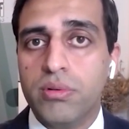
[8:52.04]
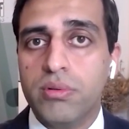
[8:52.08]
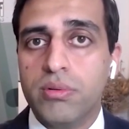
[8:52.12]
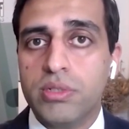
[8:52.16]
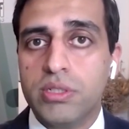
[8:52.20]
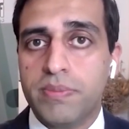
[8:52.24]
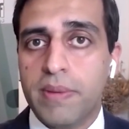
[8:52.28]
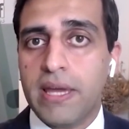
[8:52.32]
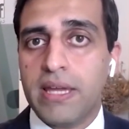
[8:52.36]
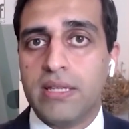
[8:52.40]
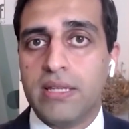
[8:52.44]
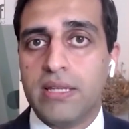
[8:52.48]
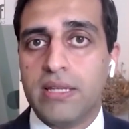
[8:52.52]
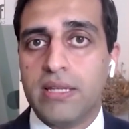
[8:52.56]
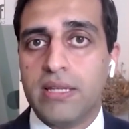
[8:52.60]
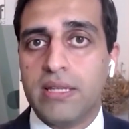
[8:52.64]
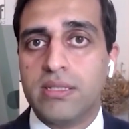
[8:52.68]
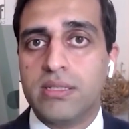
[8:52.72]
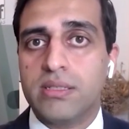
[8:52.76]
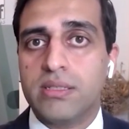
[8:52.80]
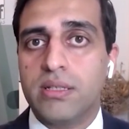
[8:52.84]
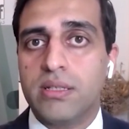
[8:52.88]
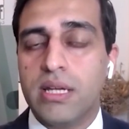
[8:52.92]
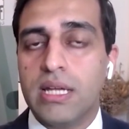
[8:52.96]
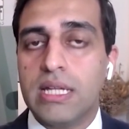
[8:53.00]
space.
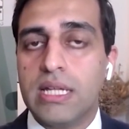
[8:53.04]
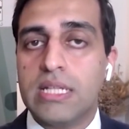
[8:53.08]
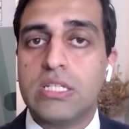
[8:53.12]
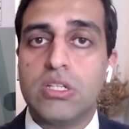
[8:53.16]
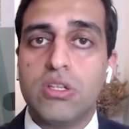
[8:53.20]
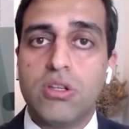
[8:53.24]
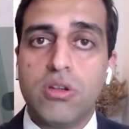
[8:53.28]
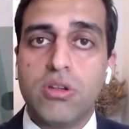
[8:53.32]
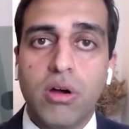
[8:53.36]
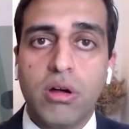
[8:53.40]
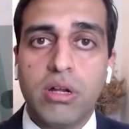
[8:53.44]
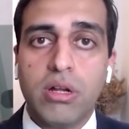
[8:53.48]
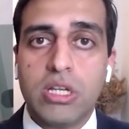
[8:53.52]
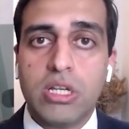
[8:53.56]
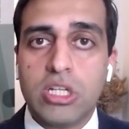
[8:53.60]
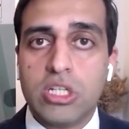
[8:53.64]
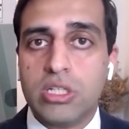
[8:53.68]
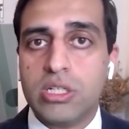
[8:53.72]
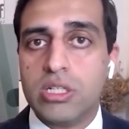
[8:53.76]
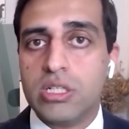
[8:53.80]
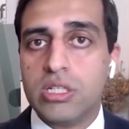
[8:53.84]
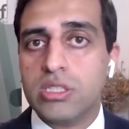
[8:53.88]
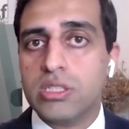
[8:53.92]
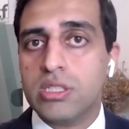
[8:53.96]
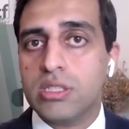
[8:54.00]
It's not
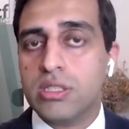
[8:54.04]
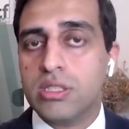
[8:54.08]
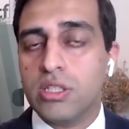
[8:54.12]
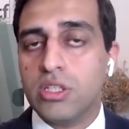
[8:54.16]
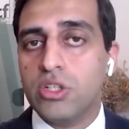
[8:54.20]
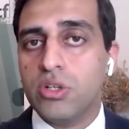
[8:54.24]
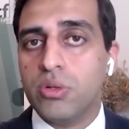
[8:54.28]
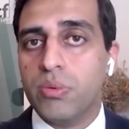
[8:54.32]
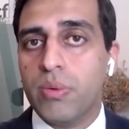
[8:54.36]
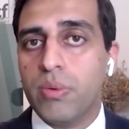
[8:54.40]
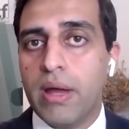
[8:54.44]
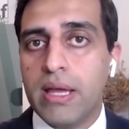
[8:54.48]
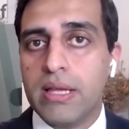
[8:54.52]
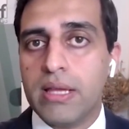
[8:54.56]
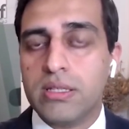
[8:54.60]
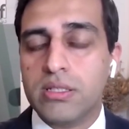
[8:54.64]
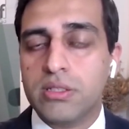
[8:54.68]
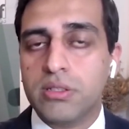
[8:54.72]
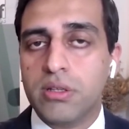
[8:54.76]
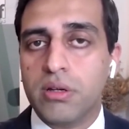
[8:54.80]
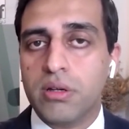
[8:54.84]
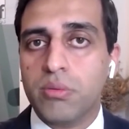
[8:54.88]
just the US.